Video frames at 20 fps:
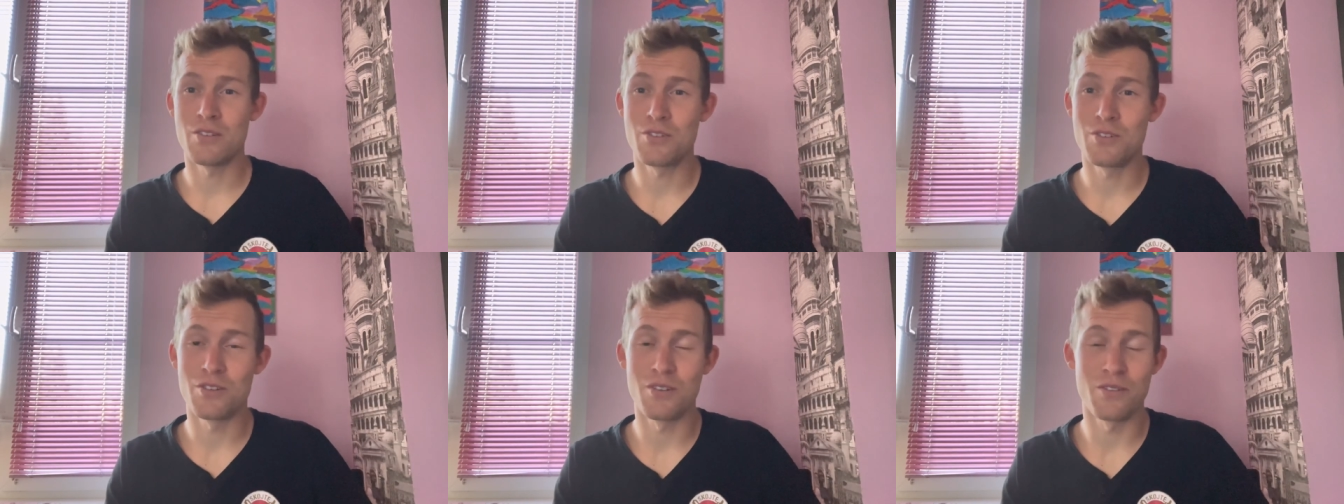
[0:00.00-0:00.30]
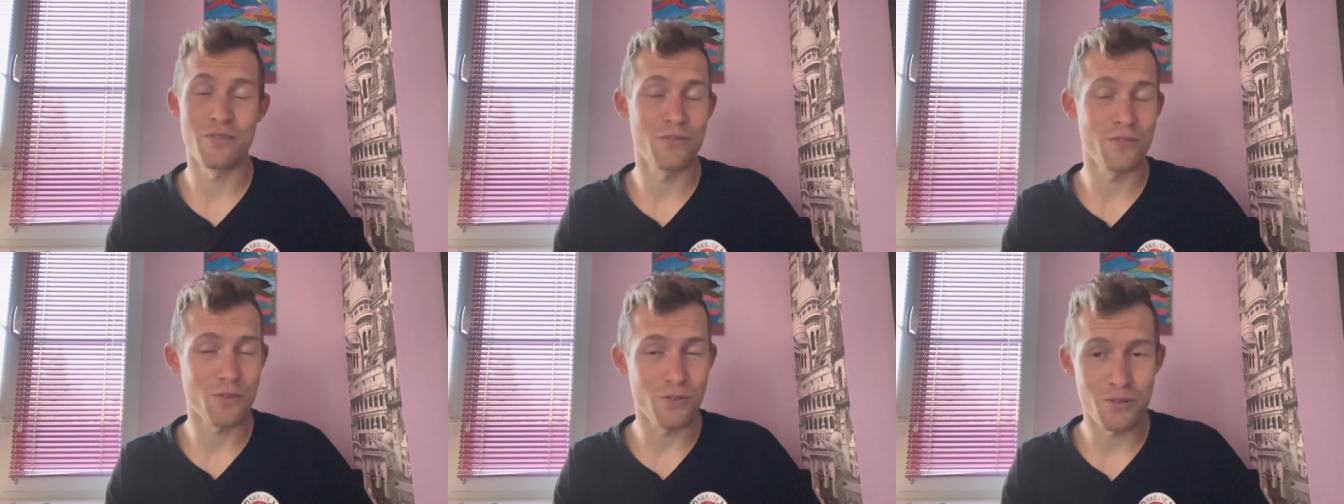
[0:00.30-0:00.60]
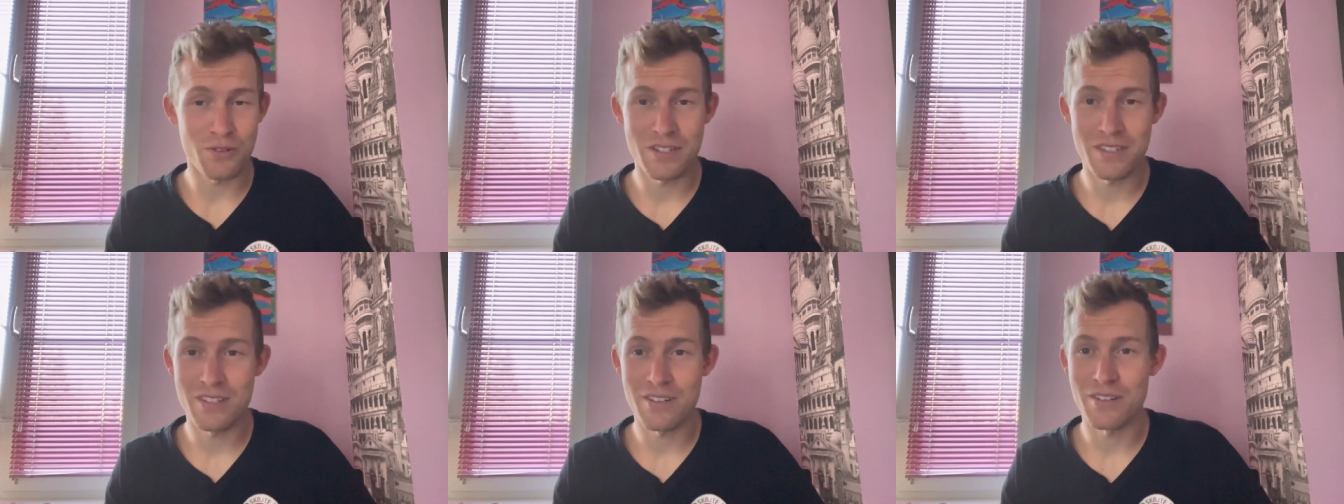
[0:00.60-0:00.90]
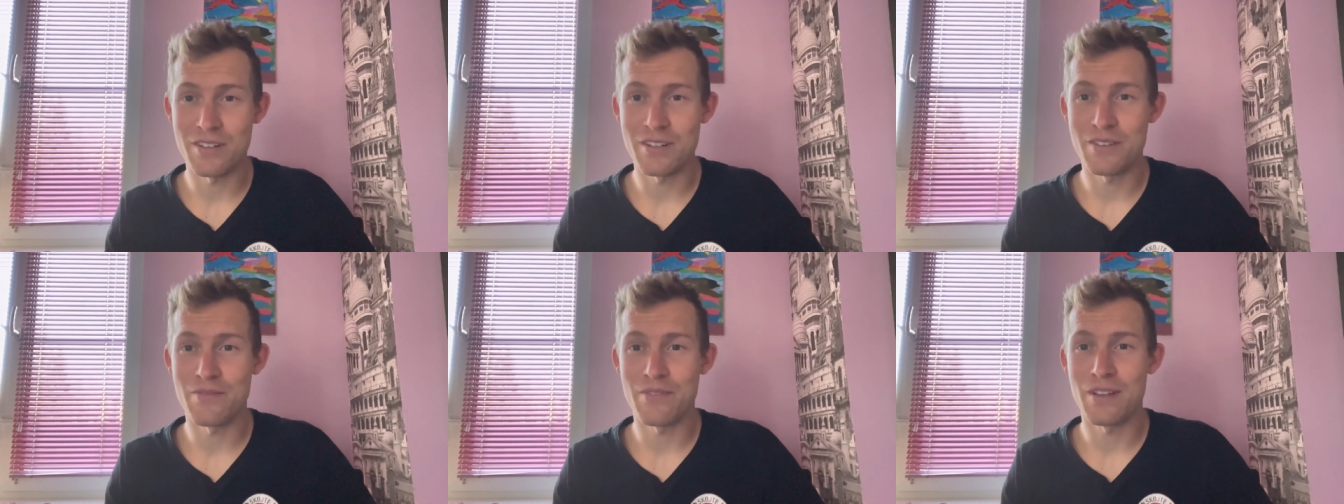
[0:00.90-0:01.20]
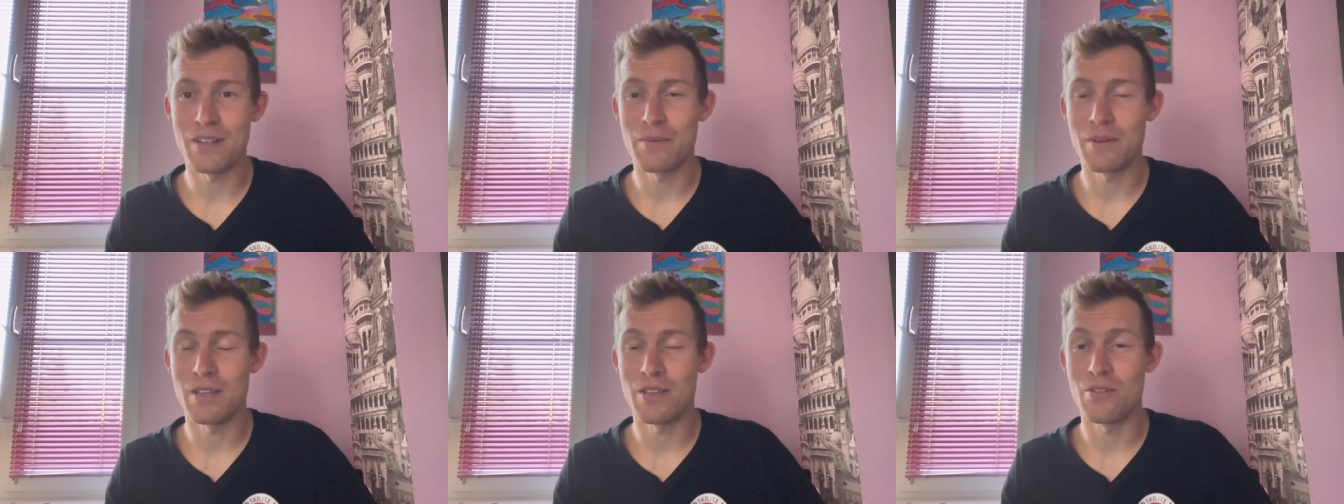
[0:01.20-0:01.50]
you should of course start
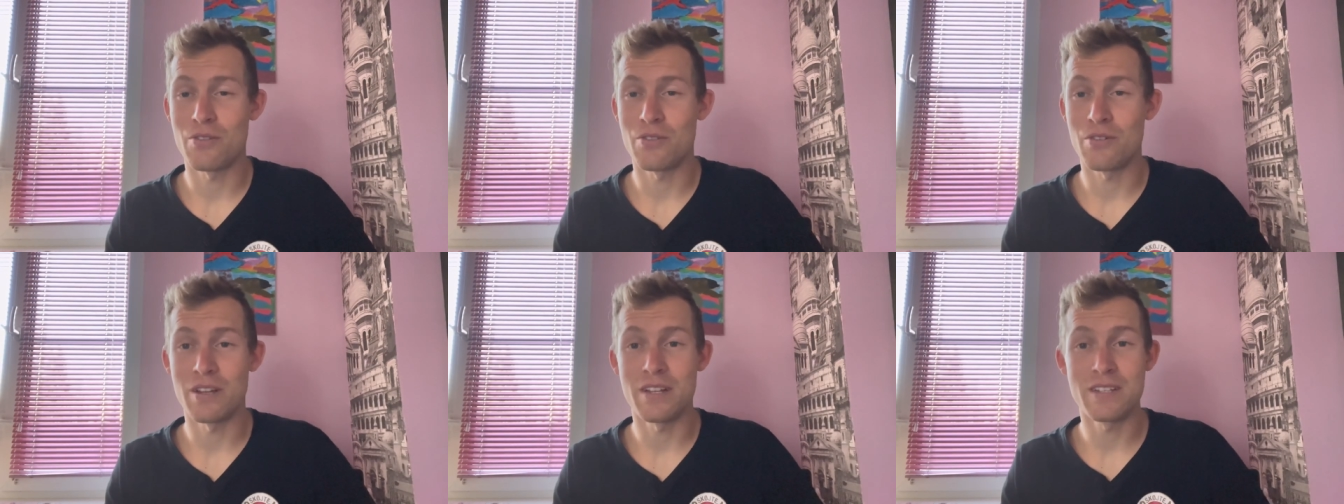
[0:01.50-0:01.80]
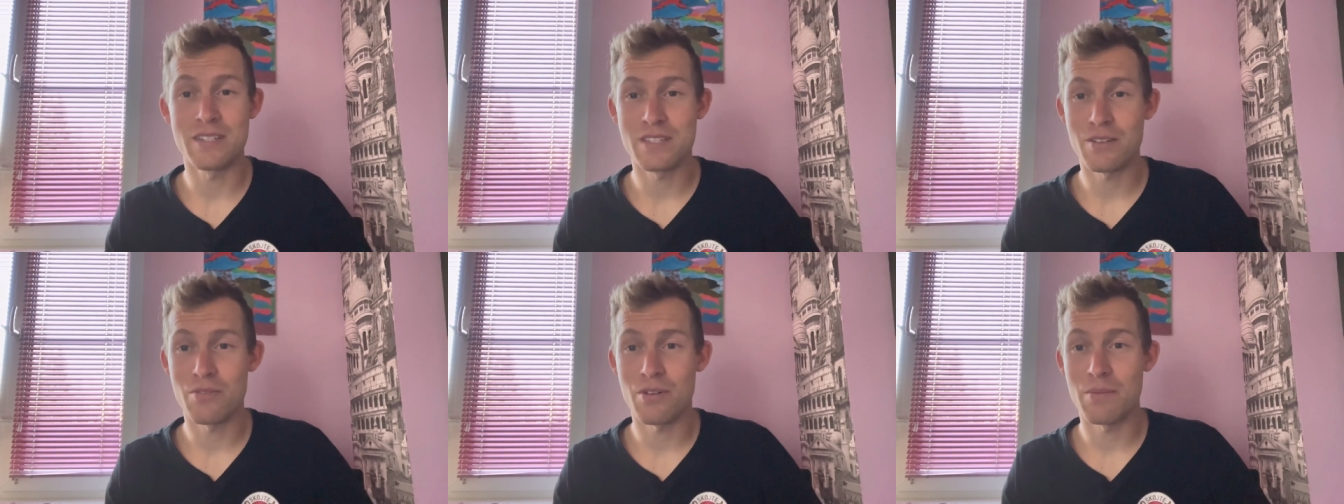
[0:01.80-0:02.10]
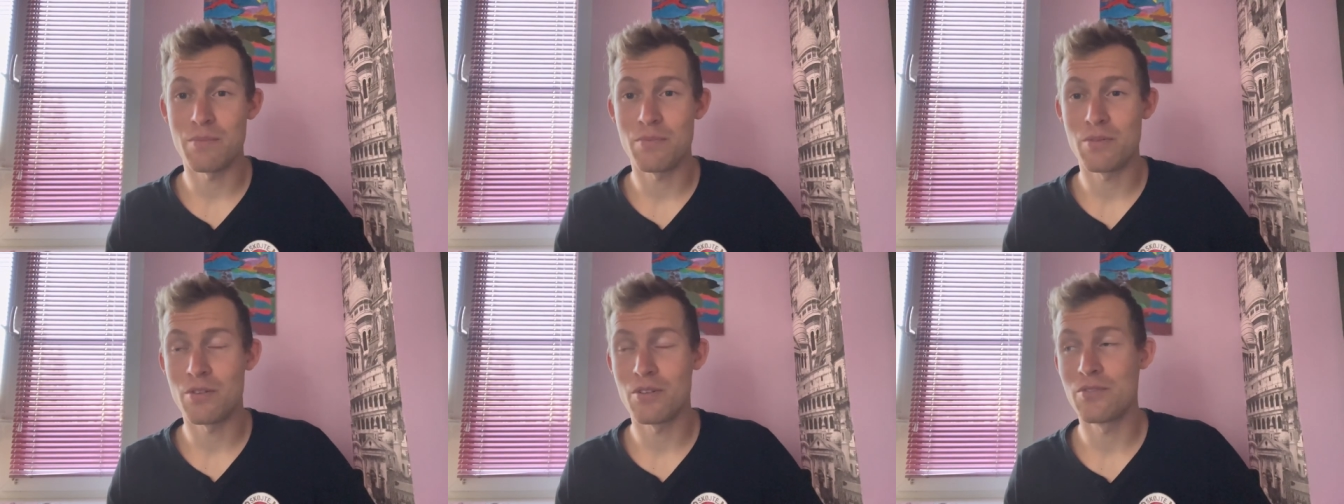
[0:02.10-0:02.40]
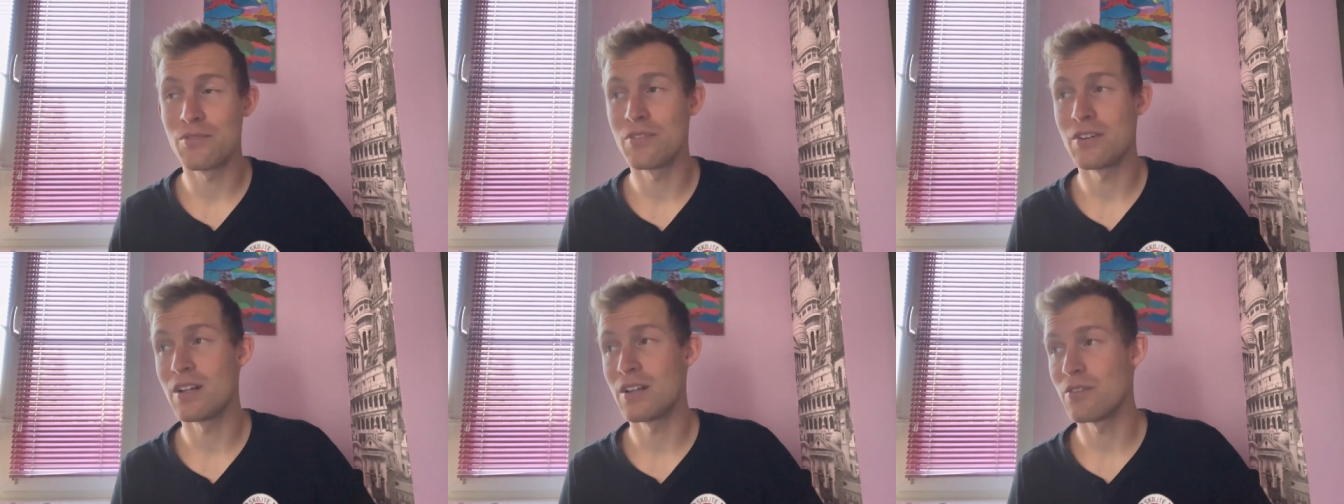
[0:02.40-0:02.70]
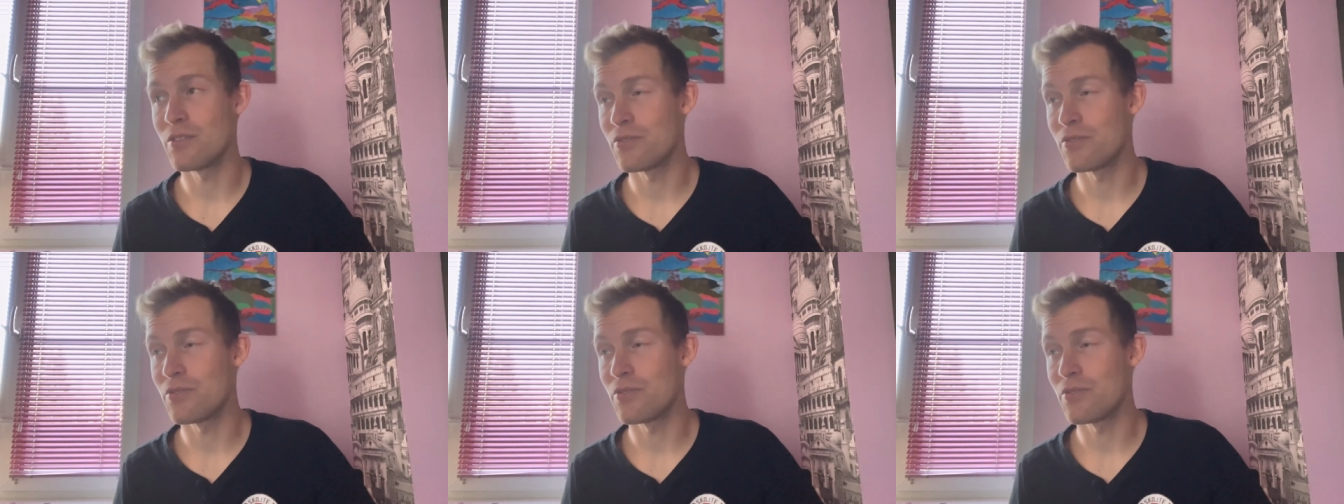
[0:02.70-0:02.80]
developing your Instagram profile,